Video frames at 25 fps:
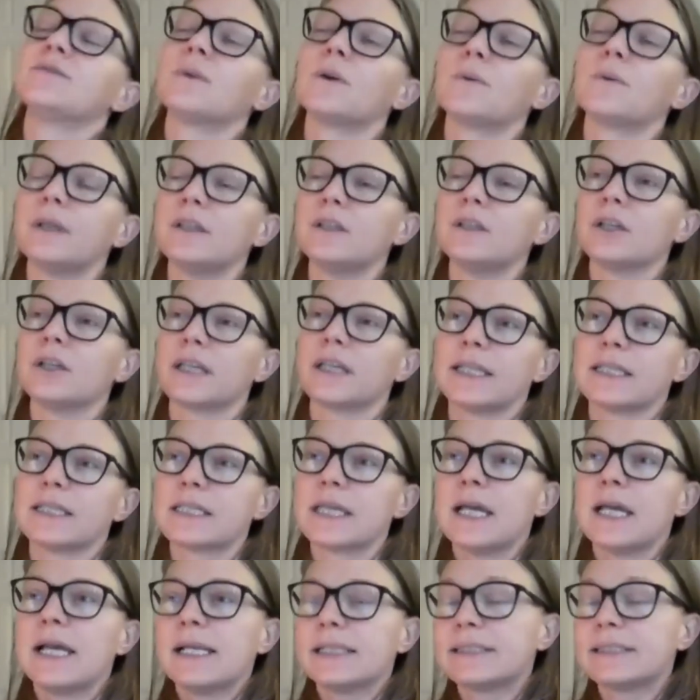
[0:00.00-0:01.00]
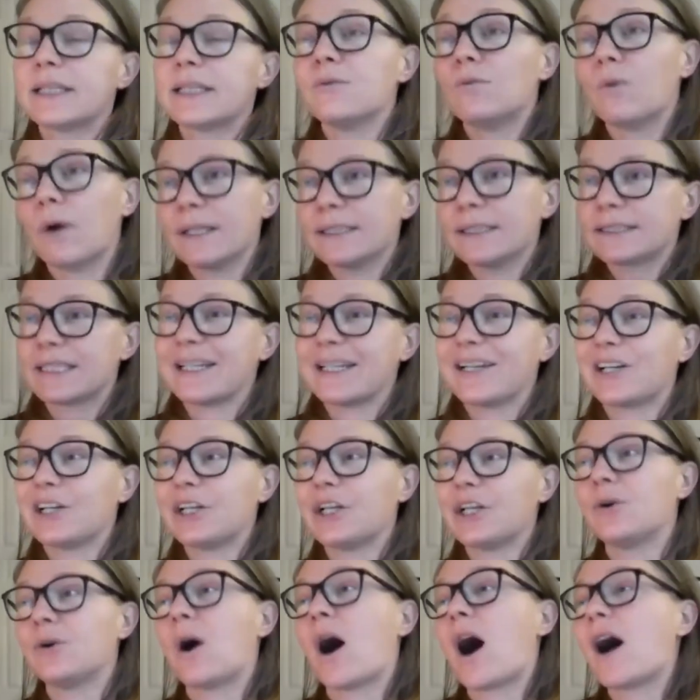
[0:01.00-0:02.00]
where we look at, say, one
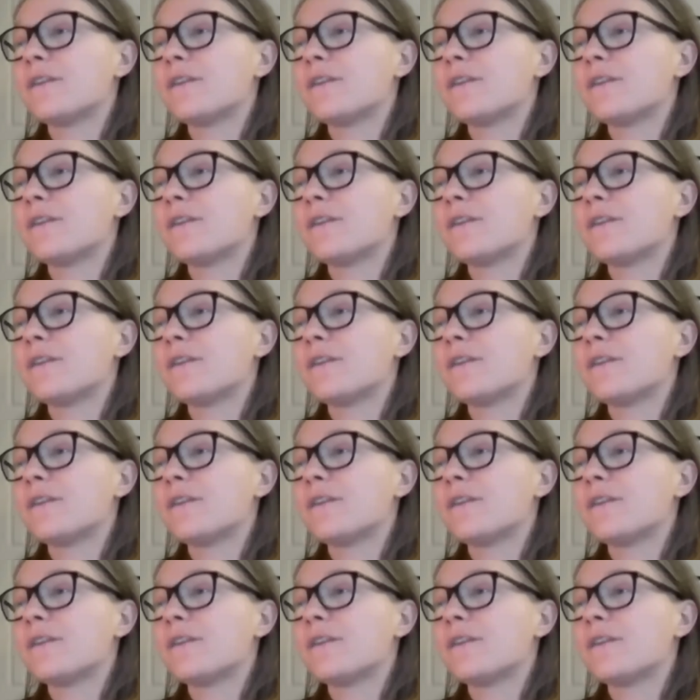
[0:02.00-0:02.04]
scenario.